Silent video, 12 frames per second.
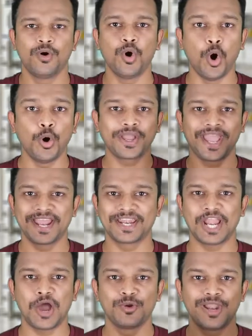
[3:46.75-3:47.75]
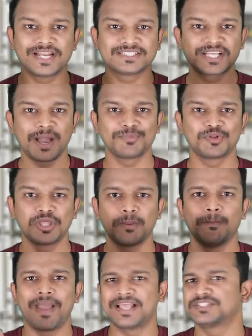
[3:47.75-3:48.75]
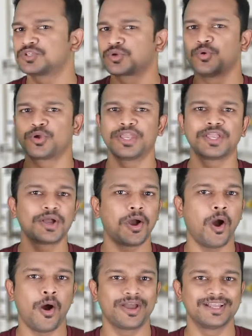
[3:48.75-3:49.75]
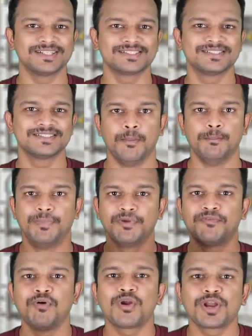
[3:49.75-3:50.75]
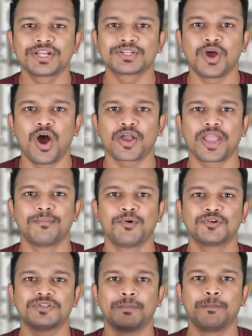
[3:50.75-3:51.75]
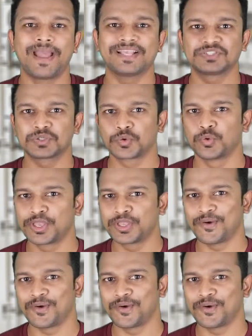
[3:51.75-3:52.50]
Okay, now let's come to the best cooking oils. Before I talk about the best cooking